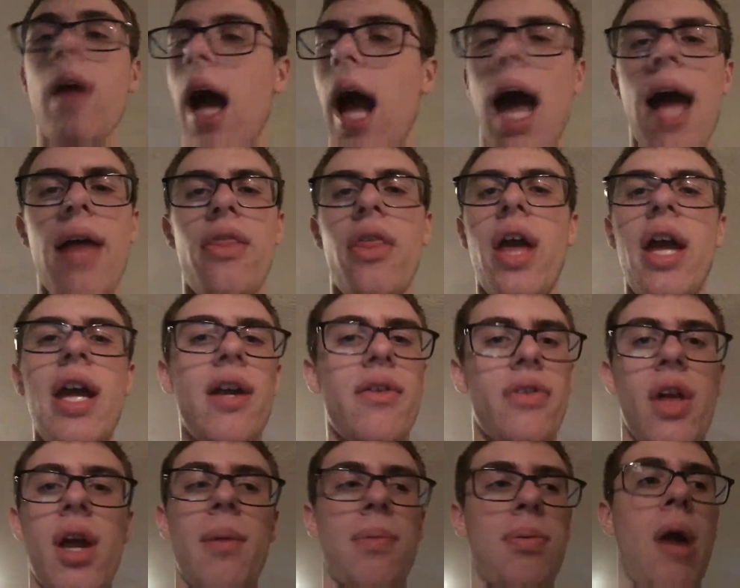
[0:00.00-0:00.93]
I, they
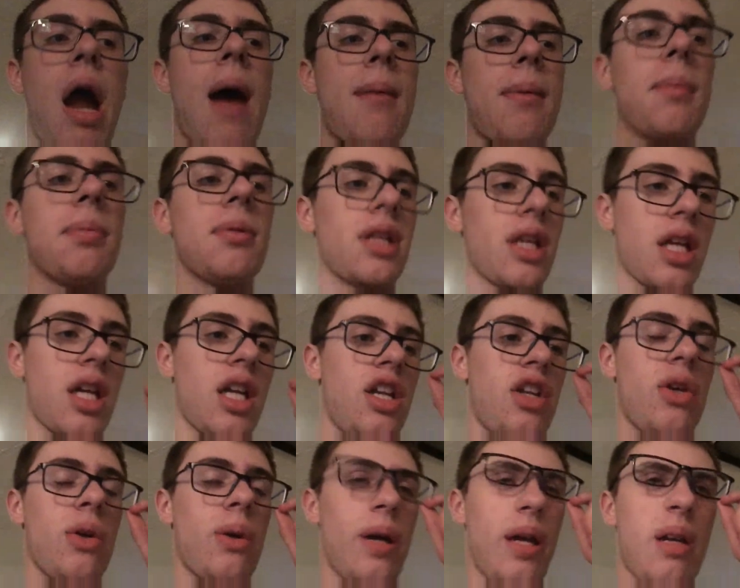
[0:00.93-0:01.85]
they're probably going
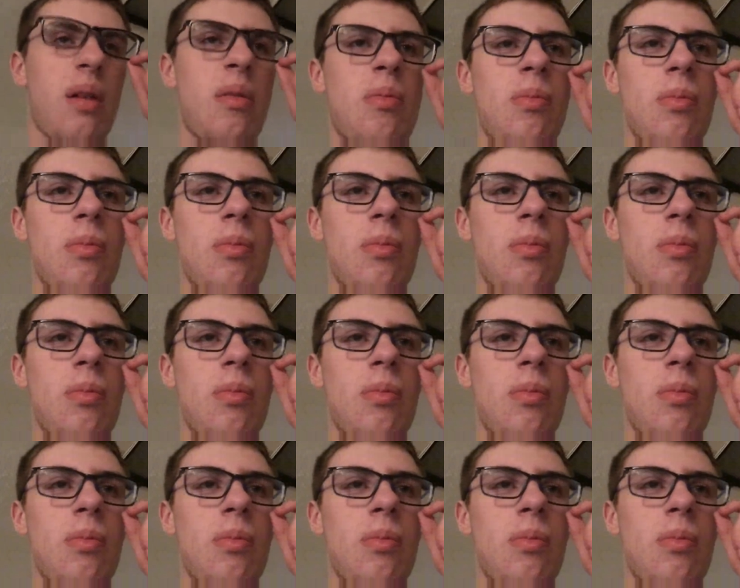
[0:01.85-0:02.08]
to do it.